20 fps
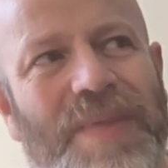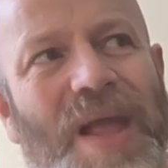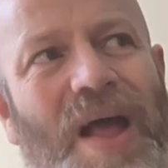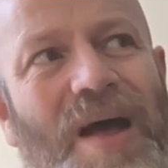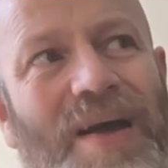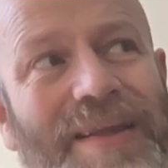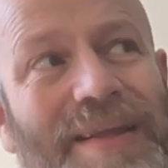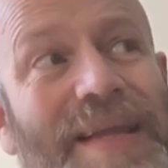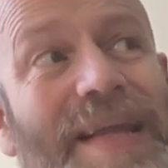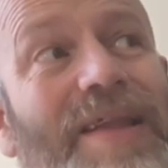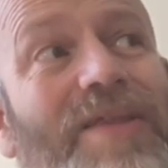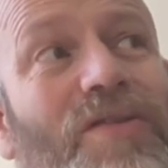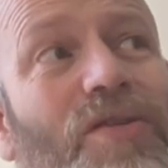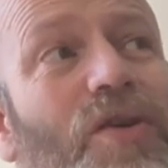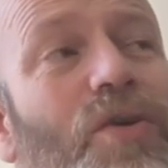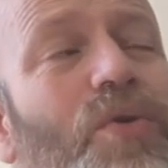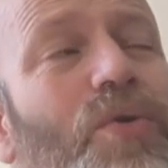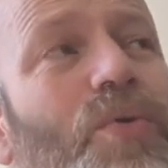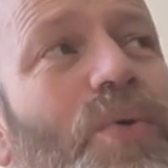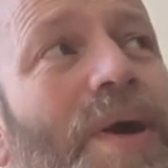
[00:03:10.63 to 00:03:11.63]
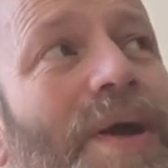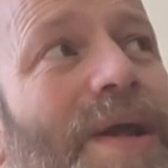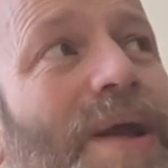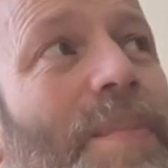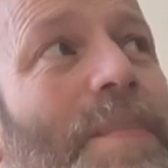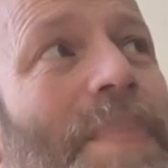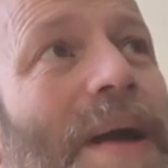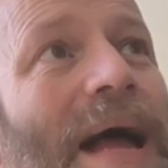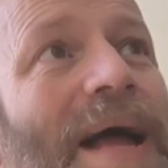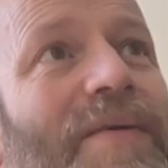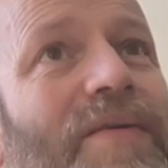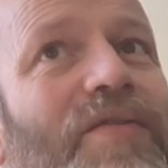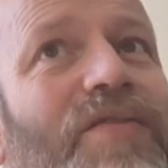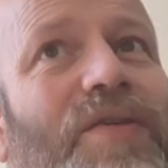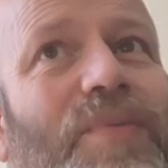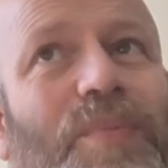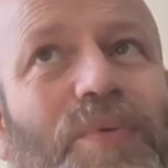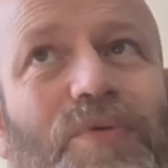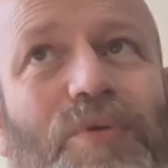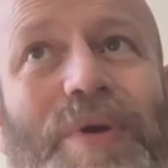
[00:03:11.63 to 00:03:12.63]
I did do a
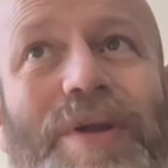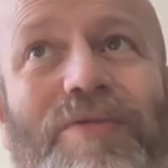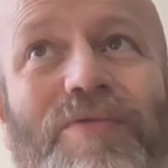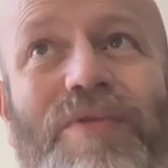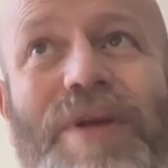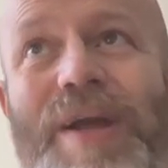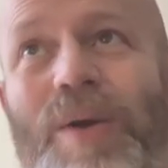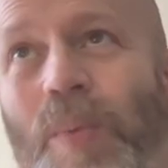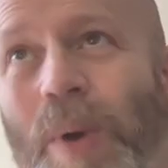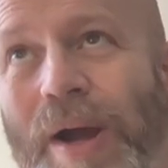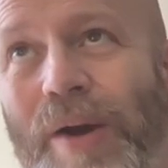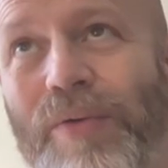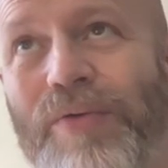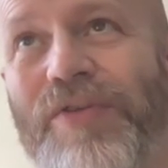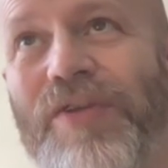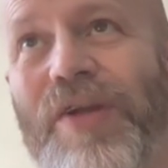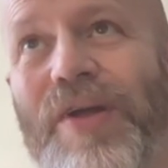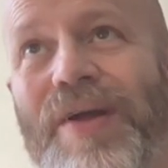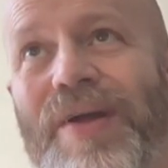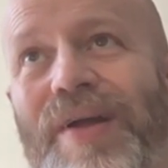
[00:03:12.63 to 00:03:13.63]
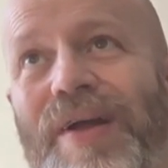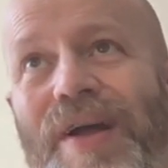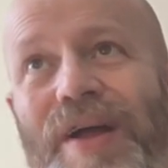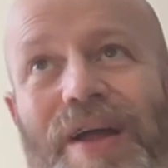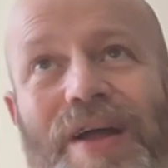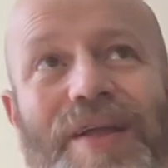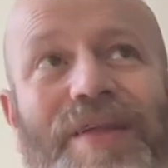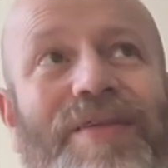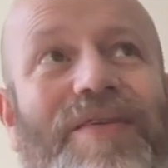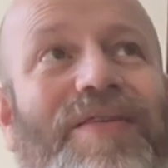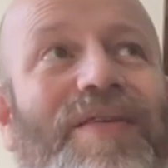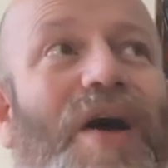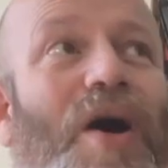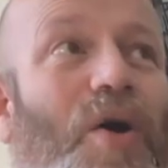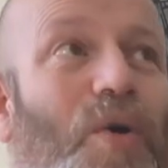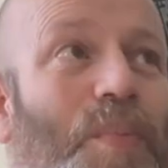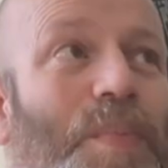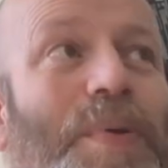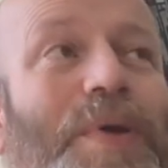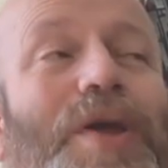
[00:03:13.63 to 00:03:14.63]
comparison between the Rig Welter and
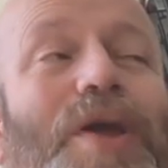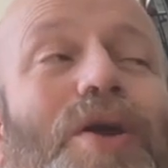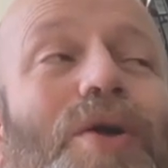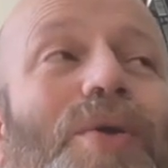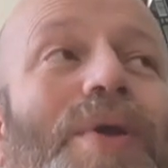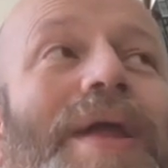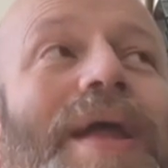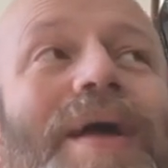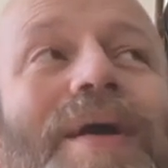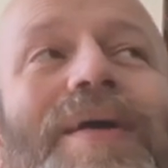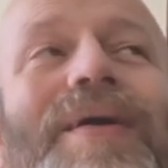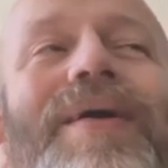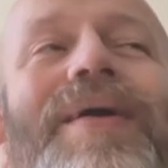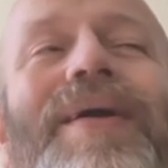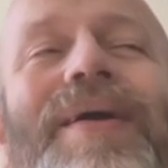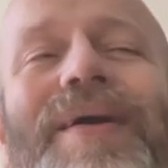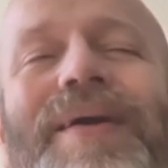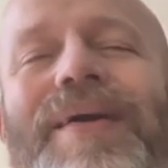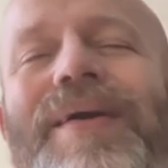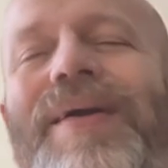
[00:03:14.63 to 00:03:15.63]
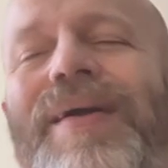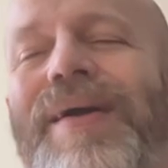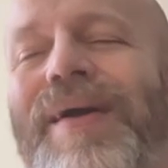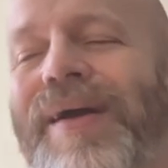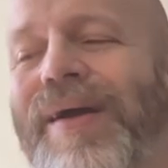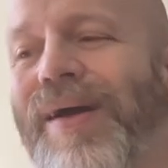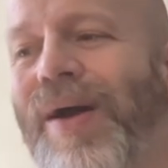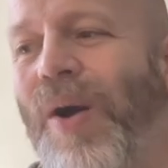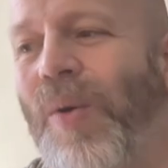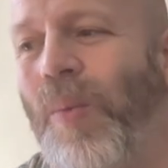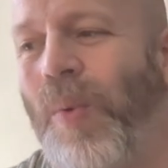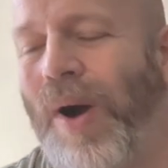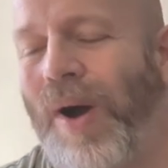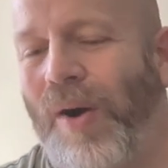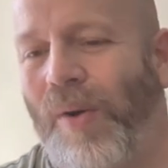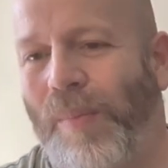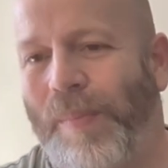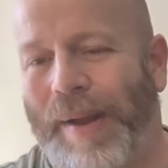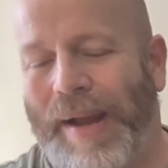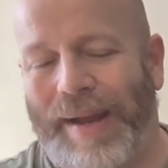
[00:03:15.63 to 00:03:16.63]
Old Peculiar a
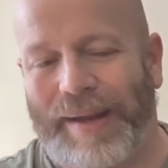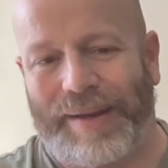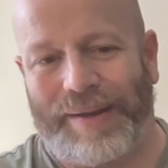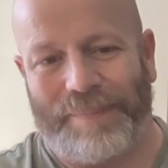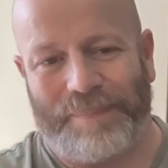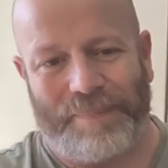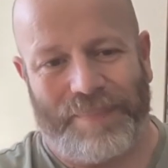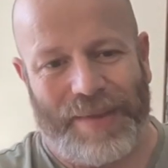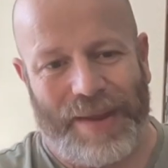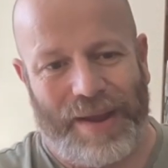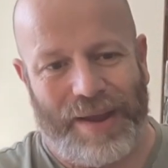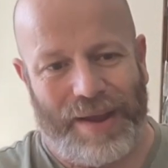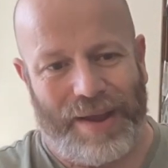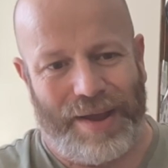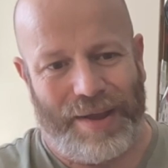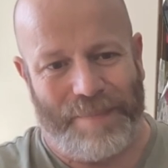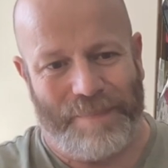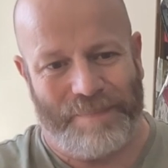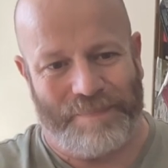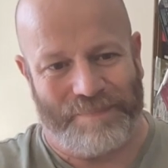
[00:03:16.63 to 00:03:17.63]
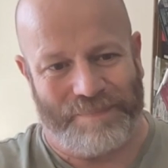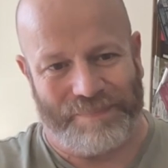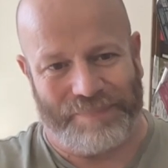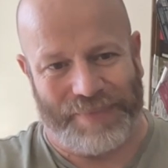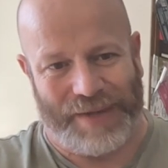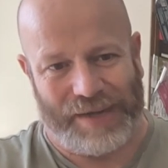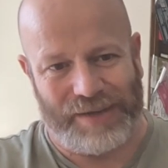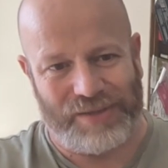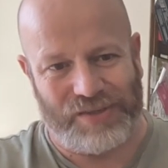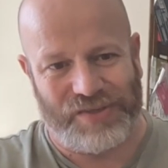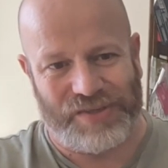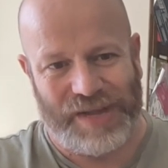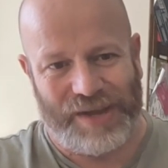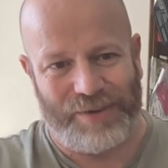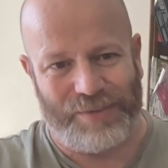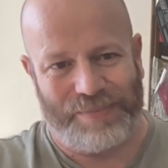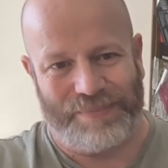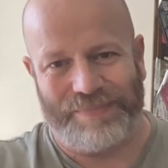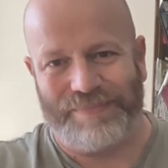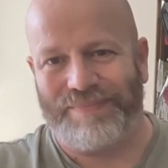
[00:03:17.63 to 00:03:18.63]
while back.
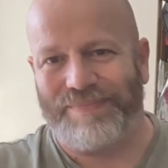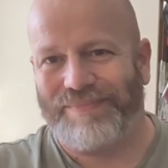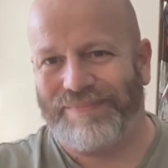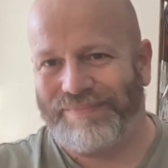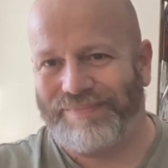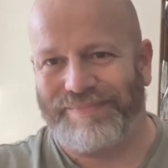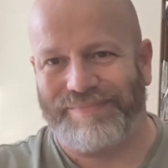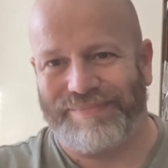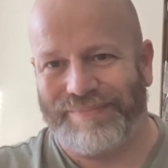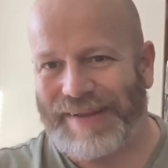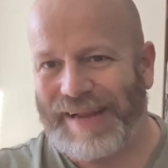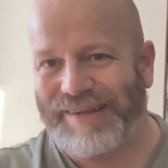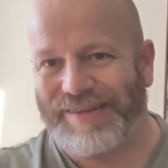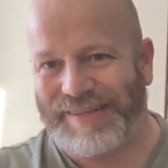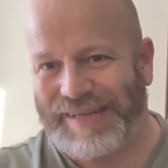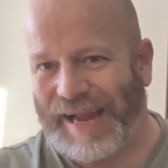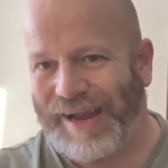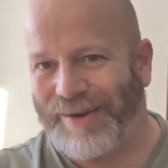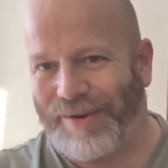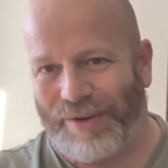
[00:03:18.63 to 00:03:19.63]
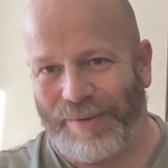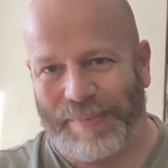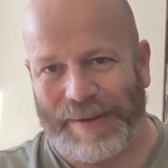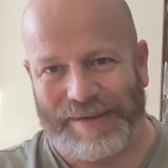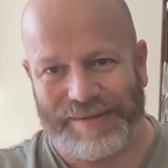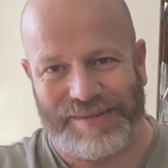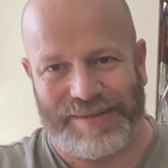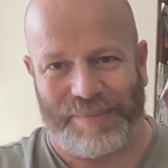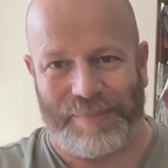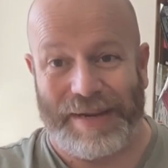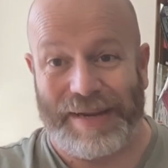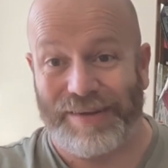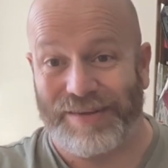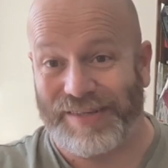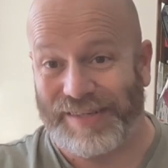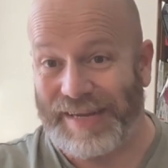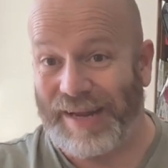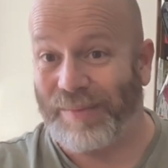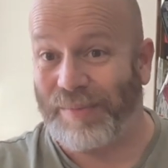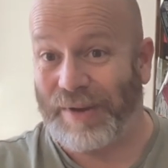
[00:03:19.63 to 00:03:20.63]
So that's going on about something else.
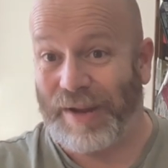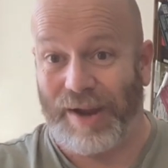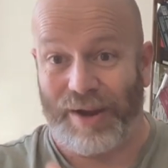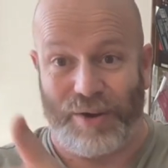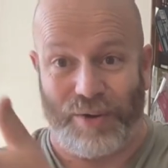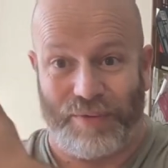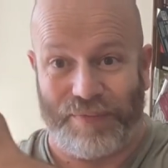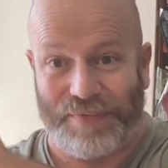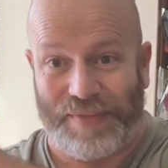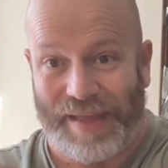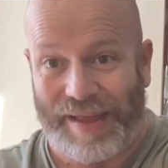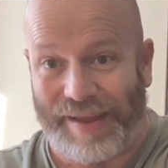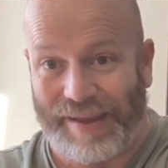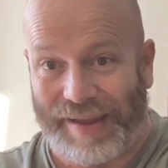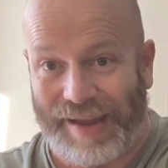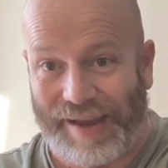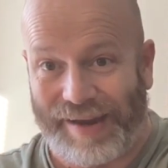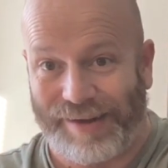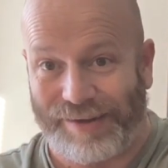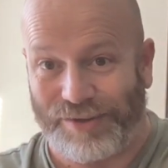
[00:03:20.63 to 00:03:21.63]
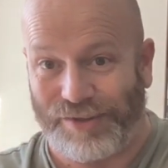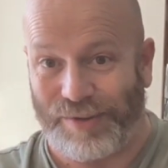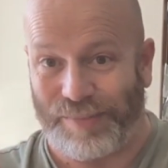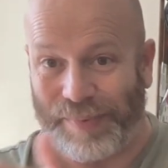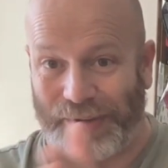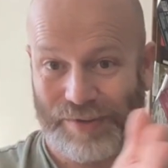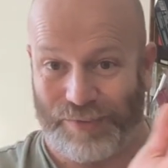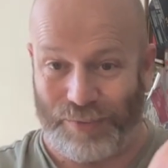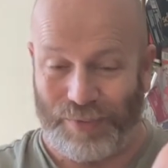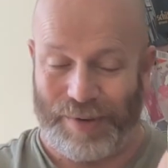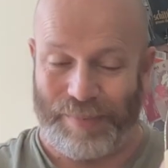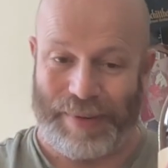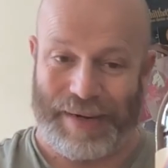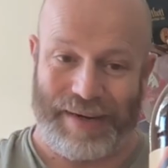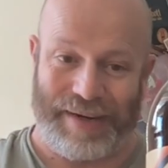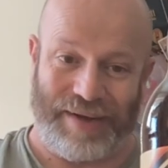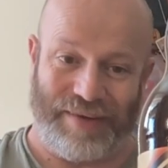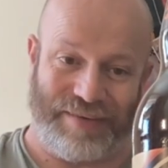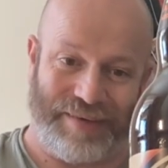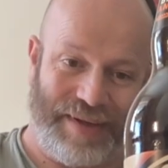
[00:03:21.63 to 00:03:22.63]
See, I'm going off there again. I should be talking about
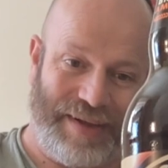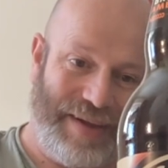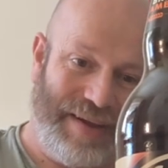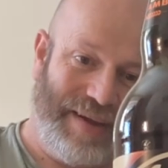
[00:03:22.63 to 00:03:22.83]
this.